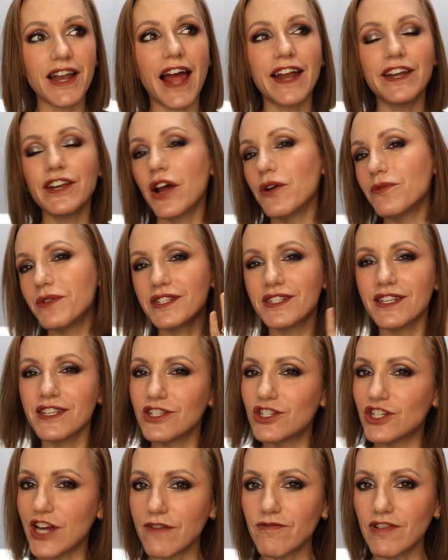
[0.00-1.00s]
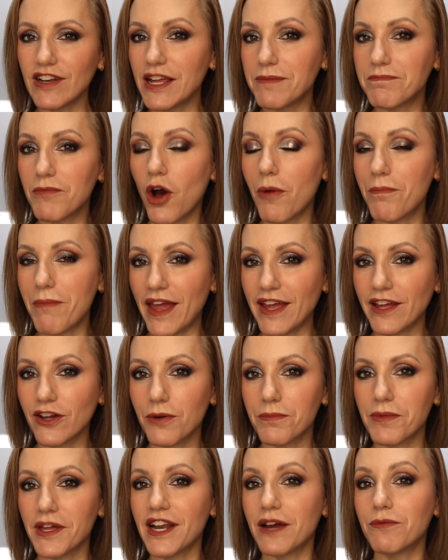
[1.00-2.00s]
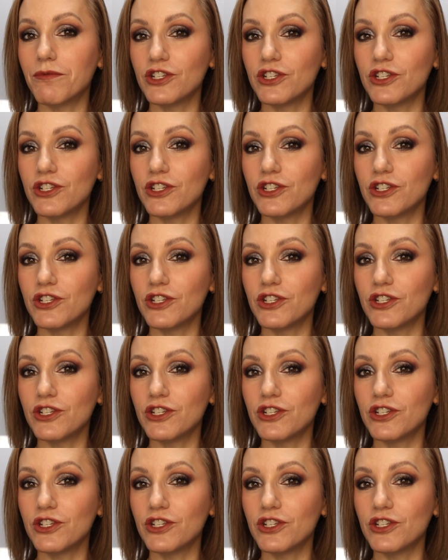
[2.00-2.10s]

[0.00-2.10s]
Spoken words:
I know this is generally more makeup than I